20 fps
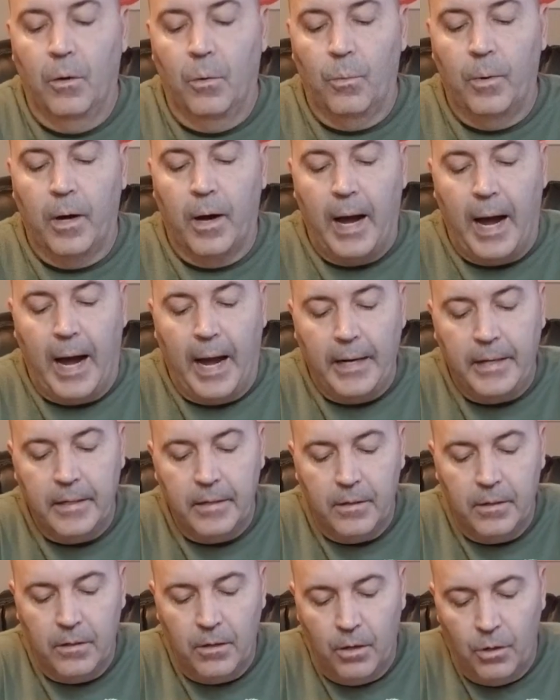Well, I
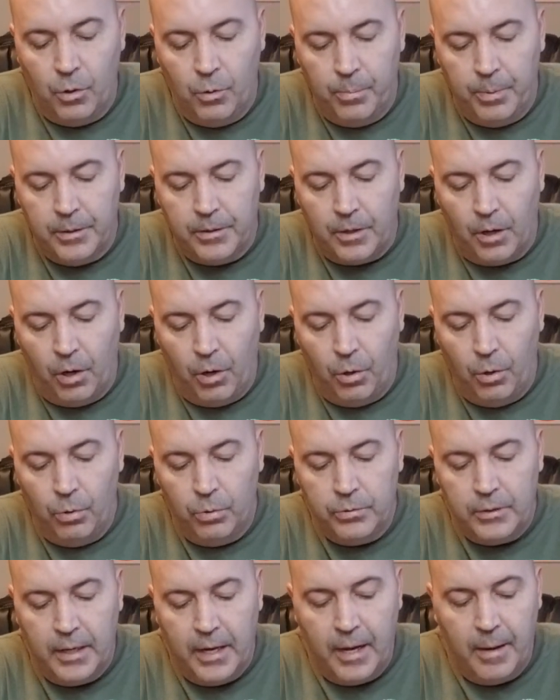didn't know, but the
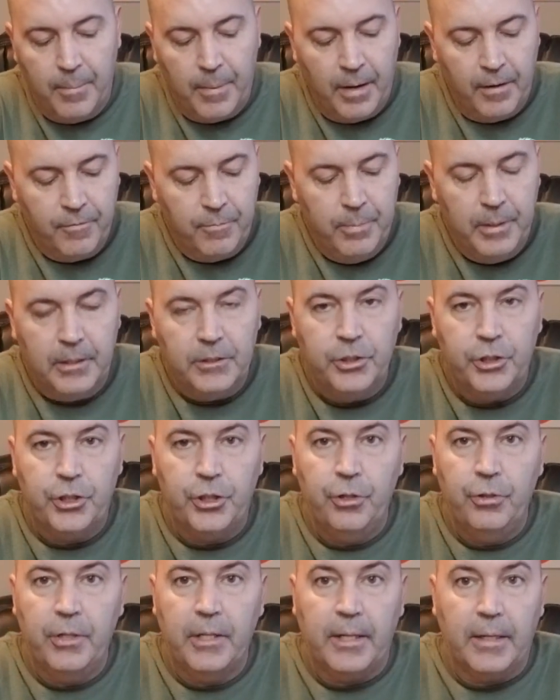whole time I've been
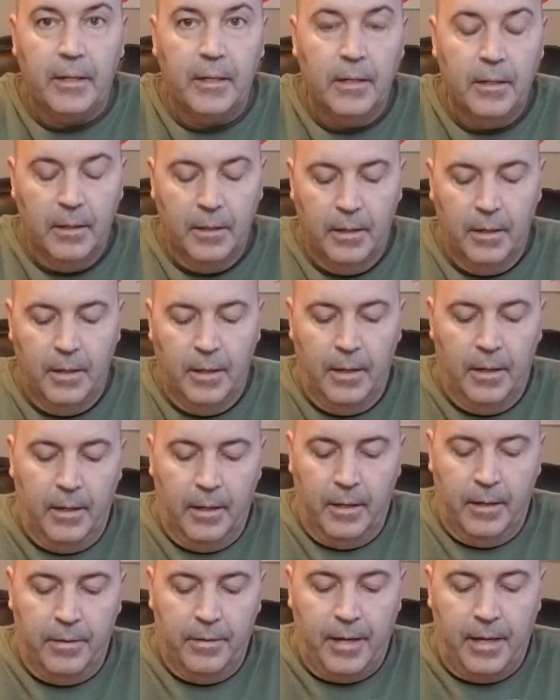shooting,
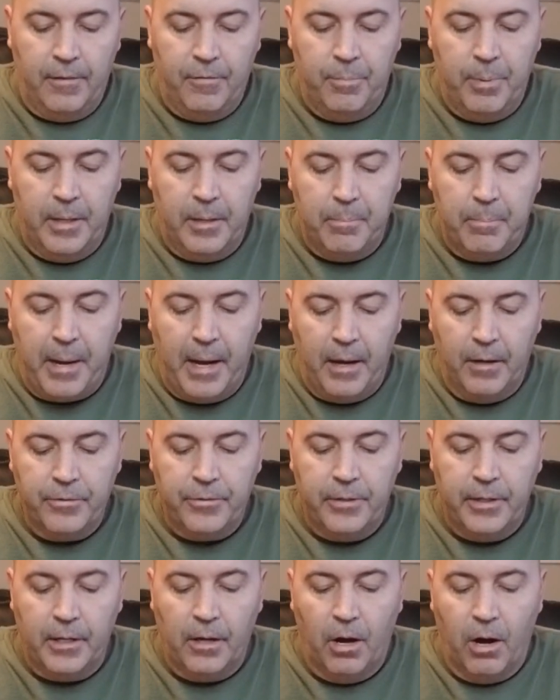they've been
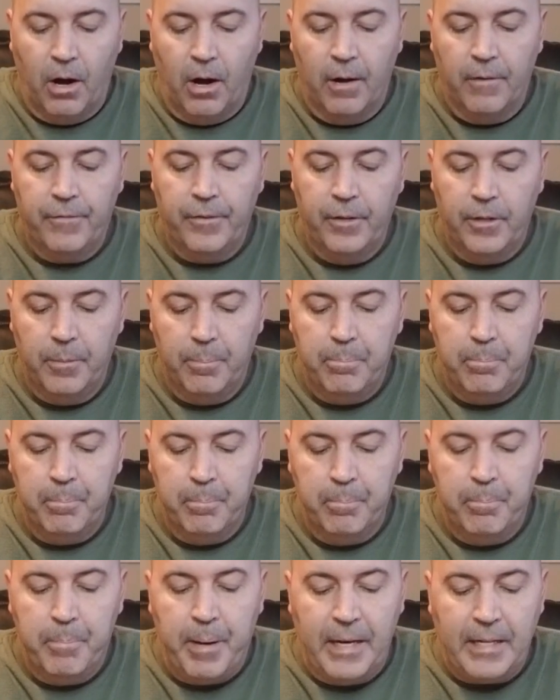bouncing off of the
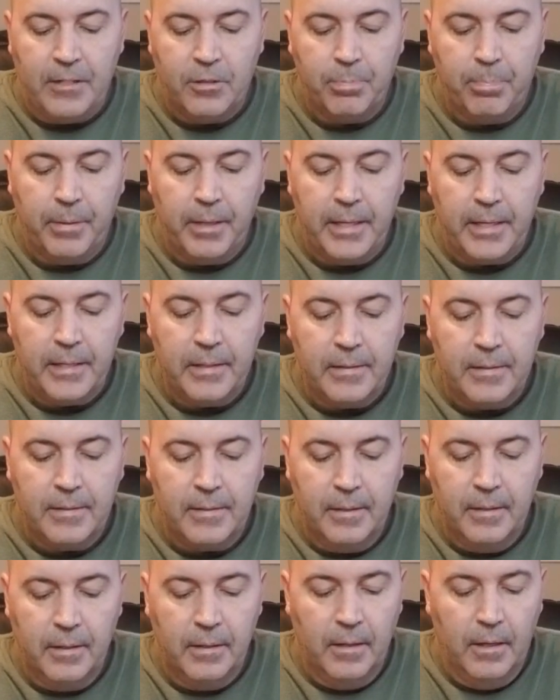base
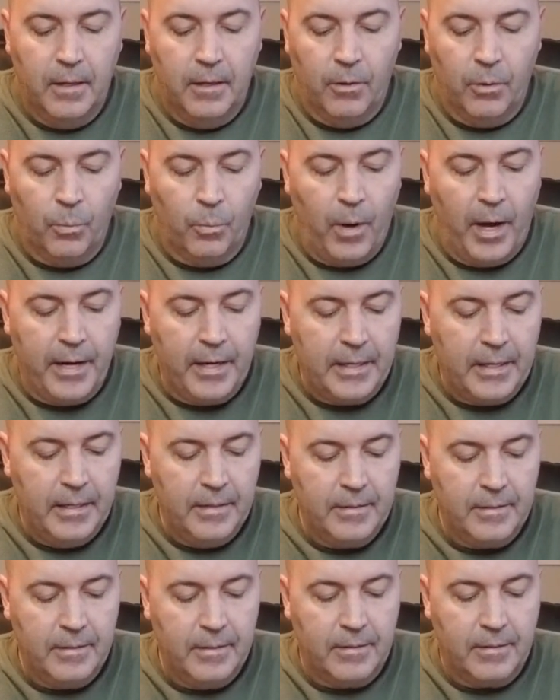plates right
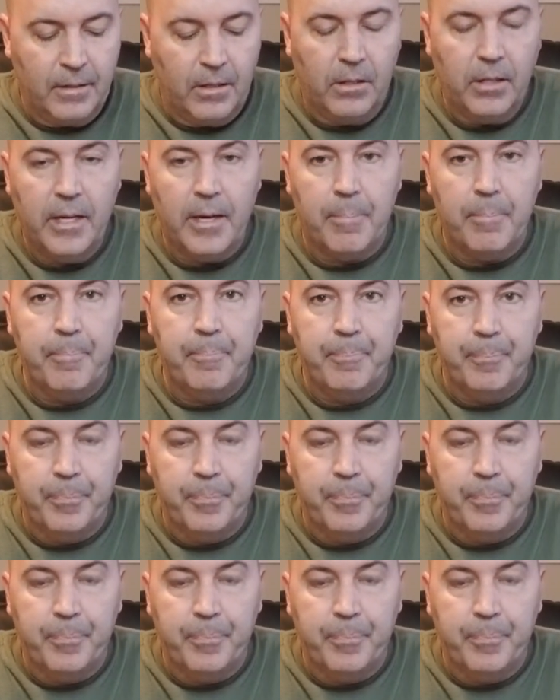against this clip.